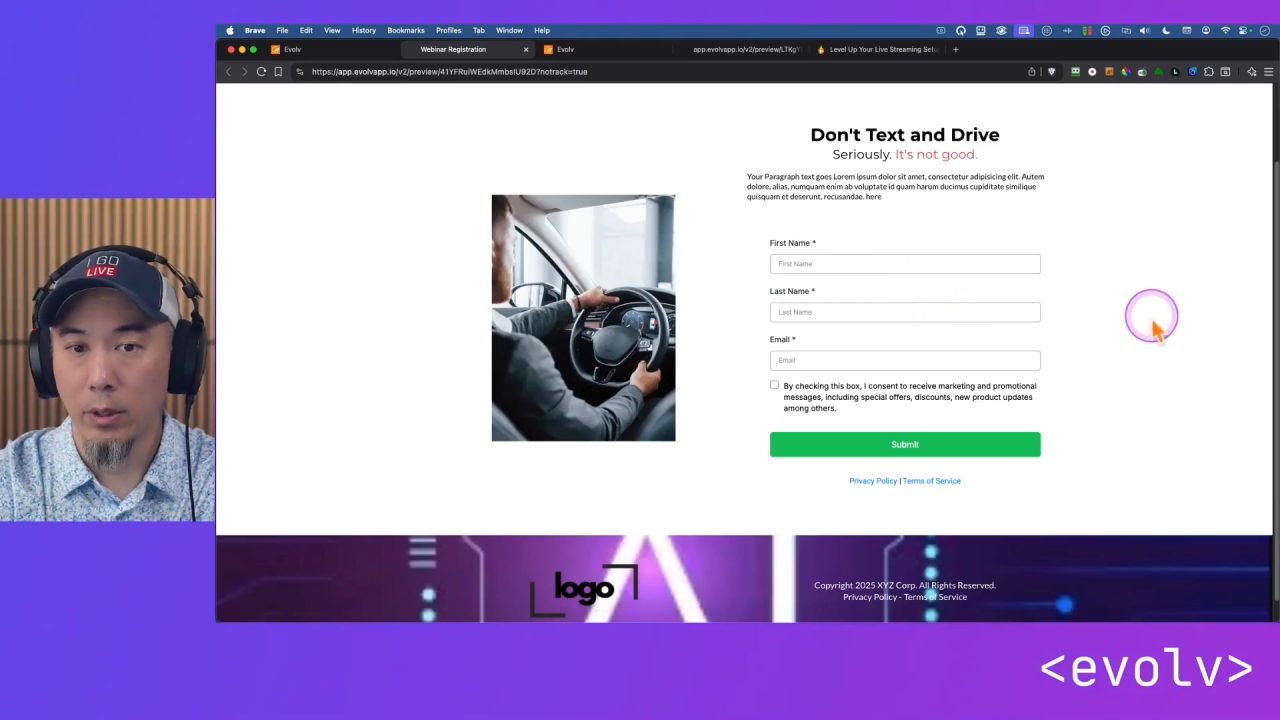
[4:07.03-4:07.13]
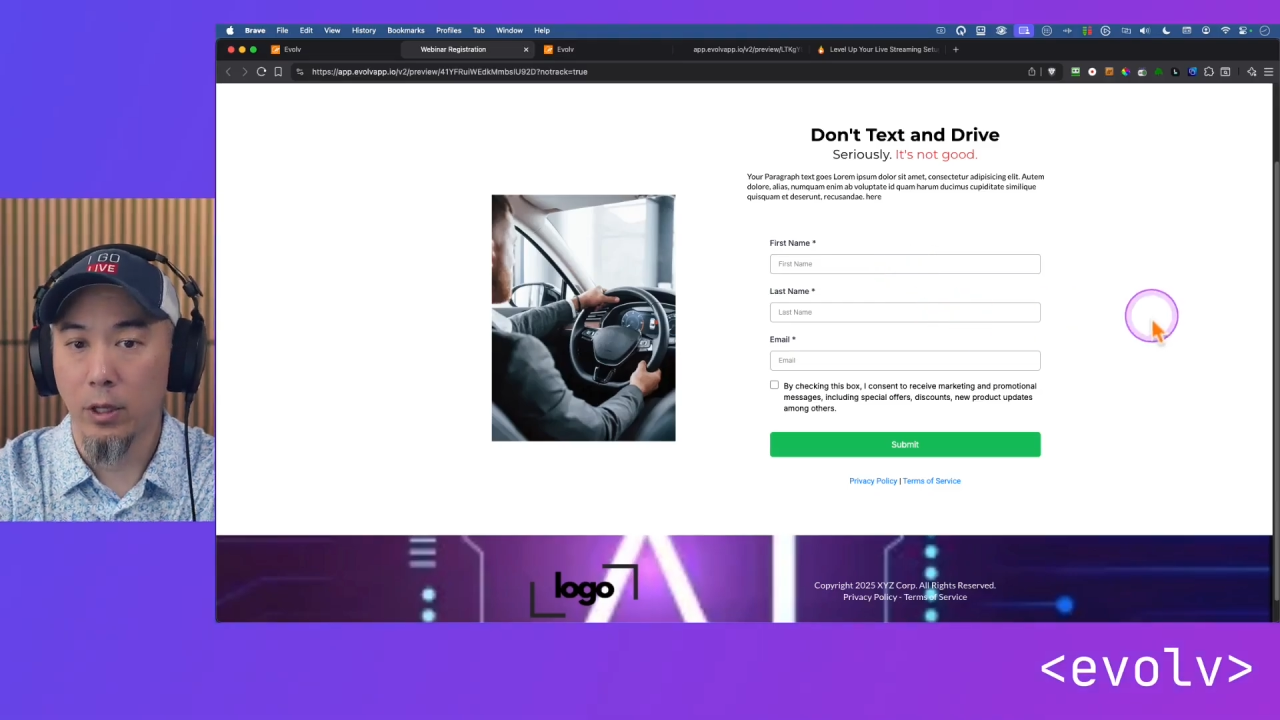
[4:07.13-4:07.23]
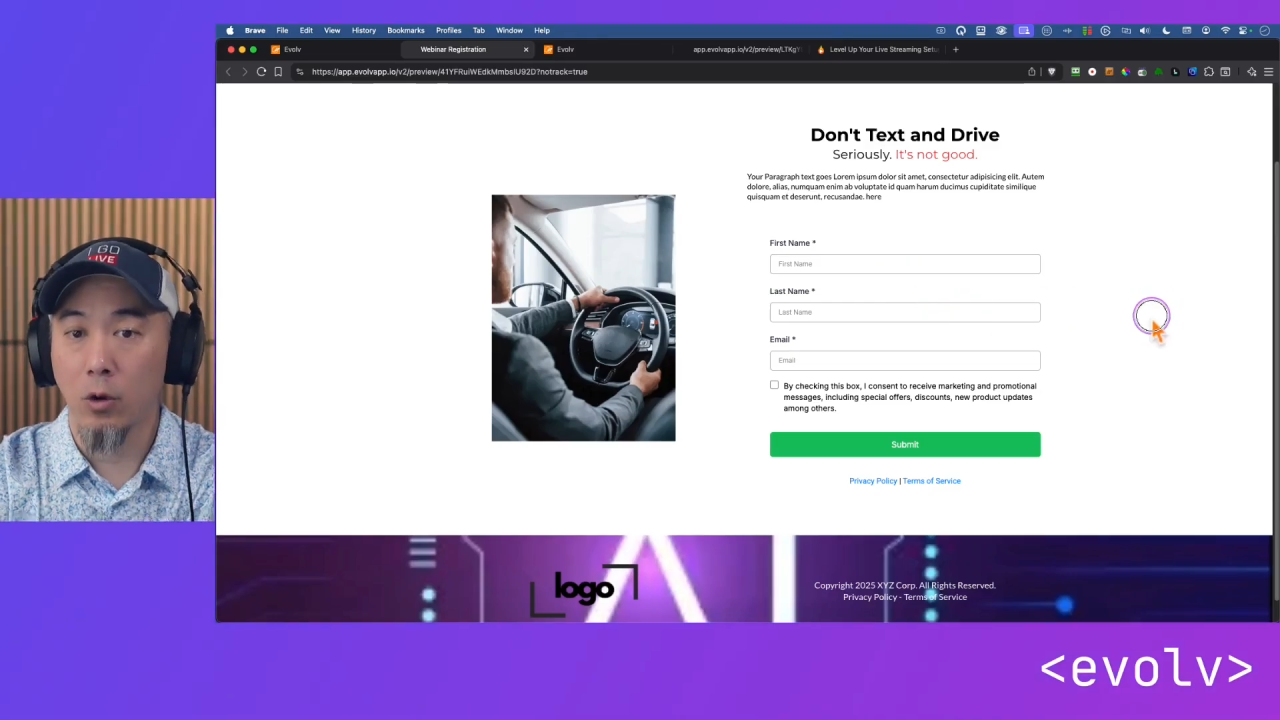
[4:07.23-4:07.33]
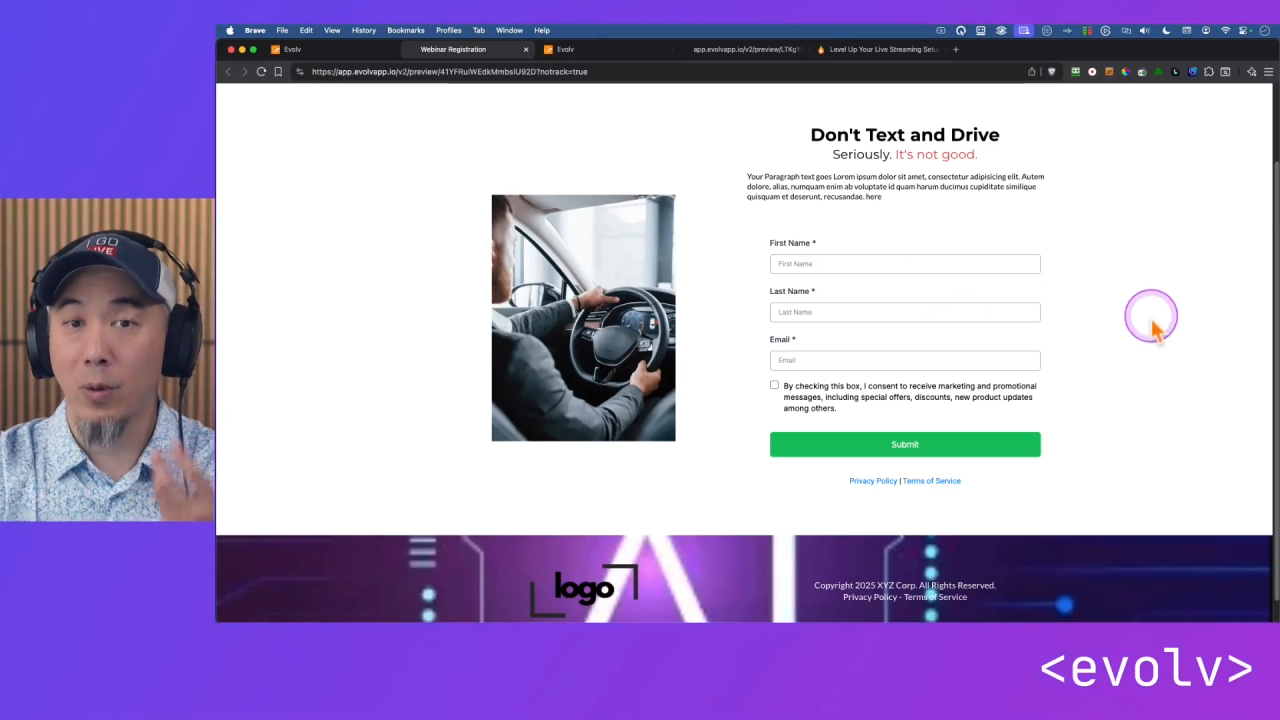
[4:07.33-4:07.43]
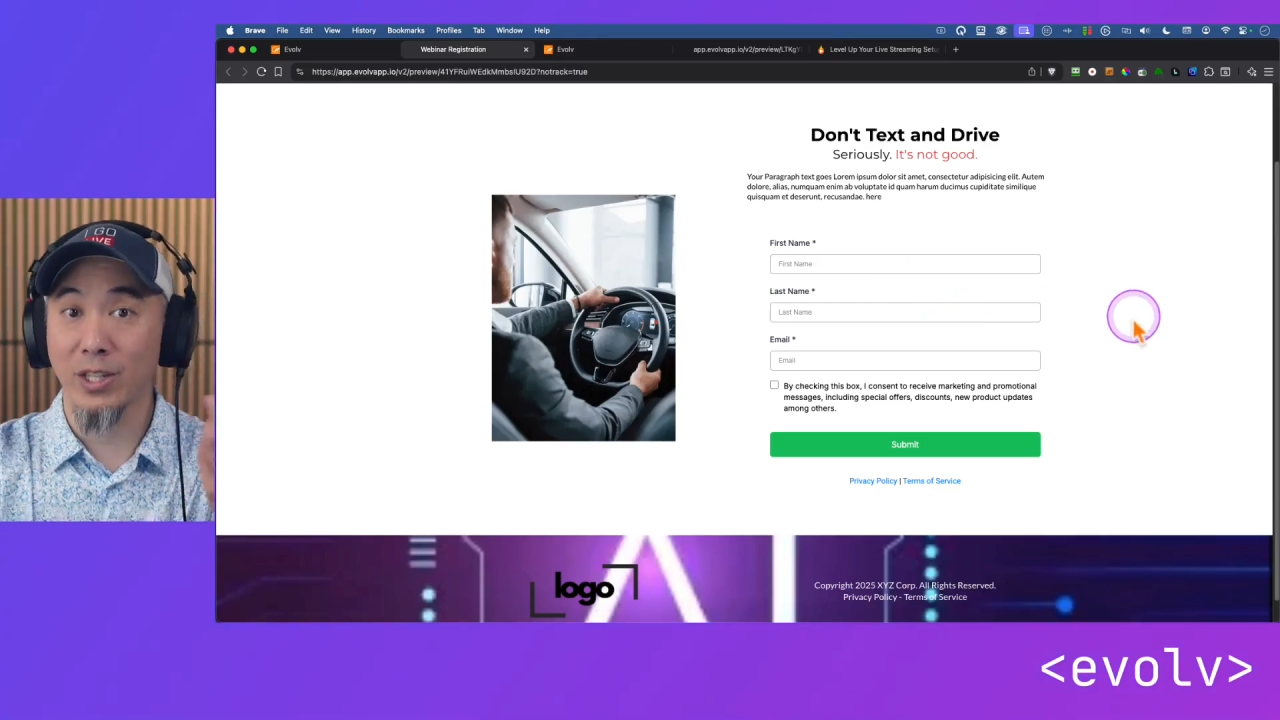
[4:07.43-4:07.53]

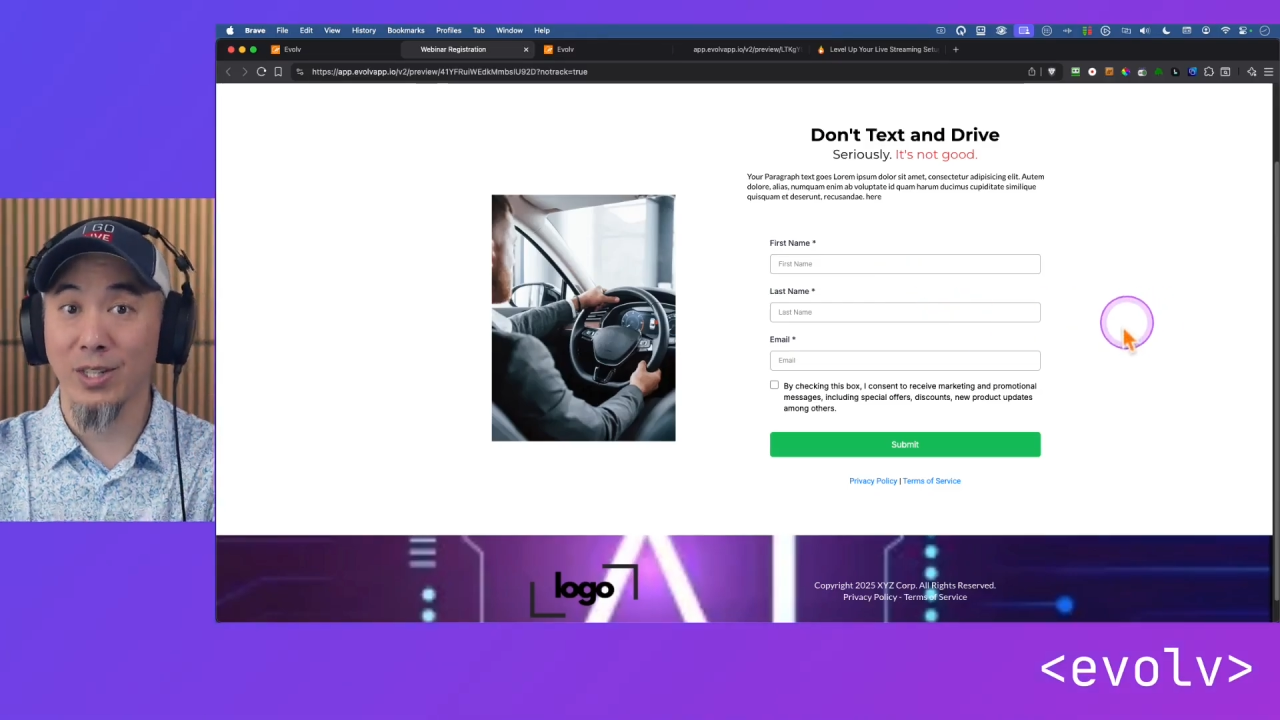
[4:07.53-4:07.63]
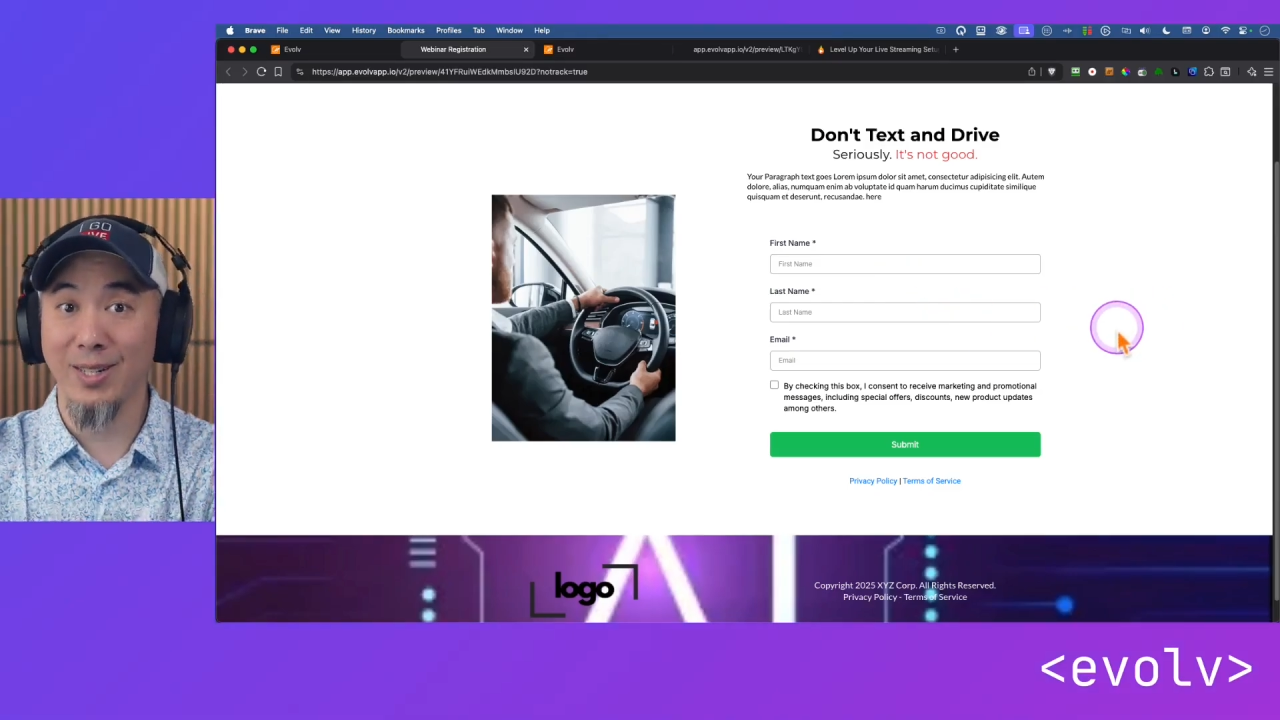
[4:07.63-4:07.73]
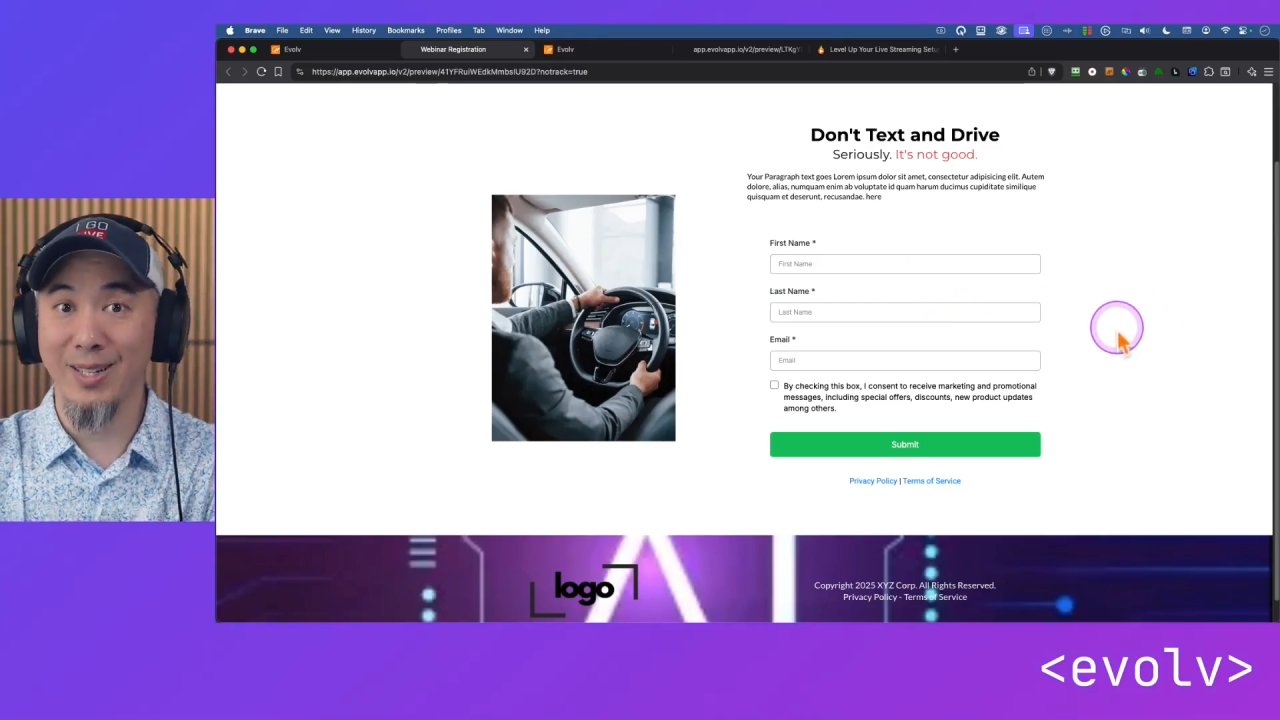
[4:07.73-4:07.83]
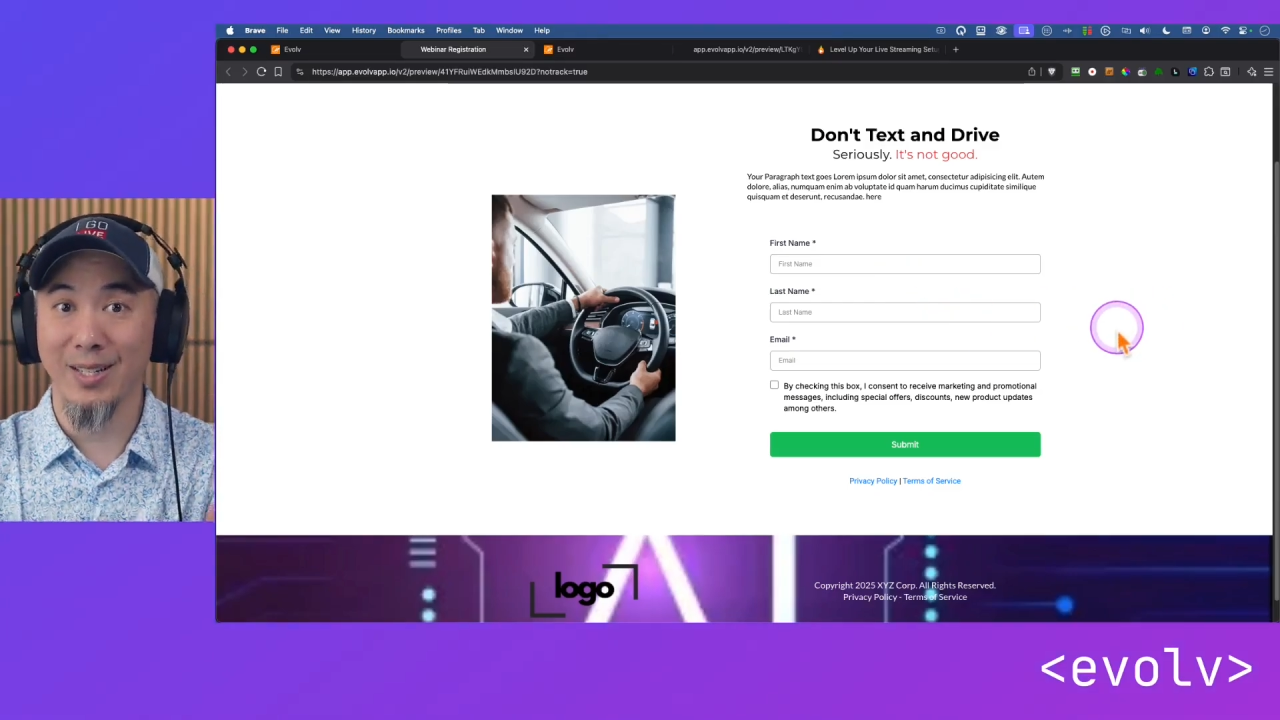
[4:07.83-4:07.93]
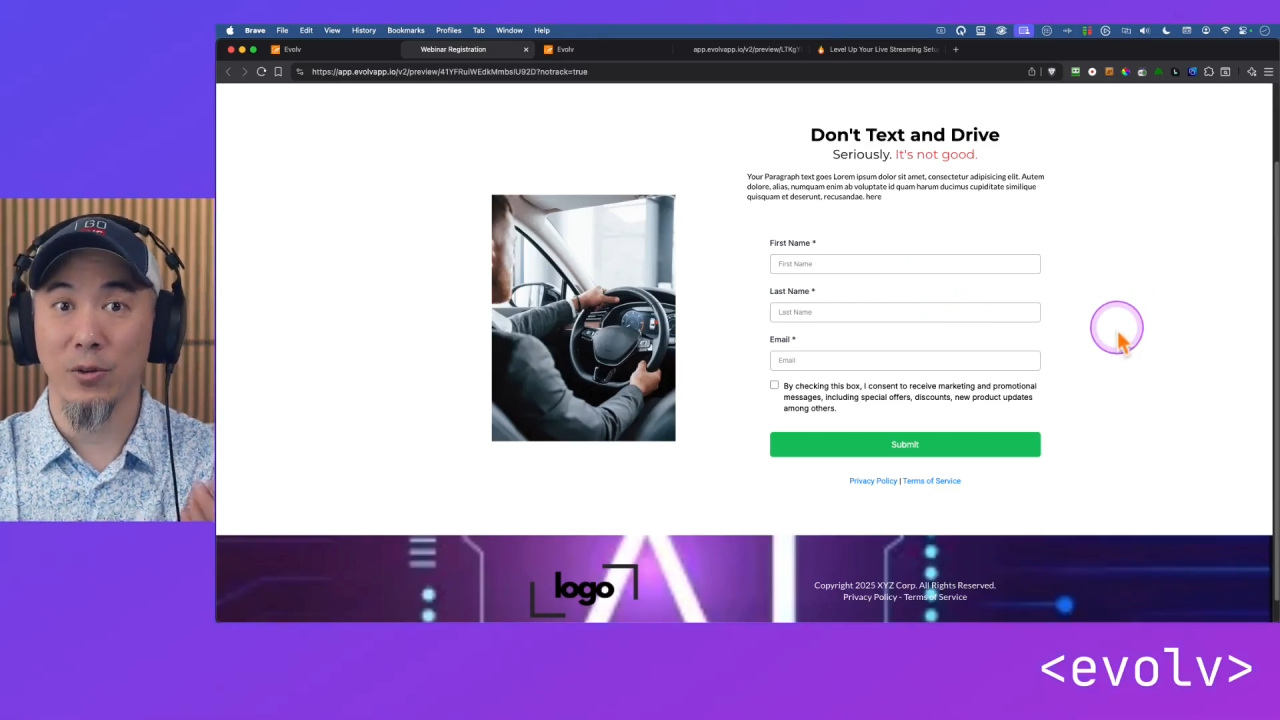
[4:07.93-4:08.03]
the question is,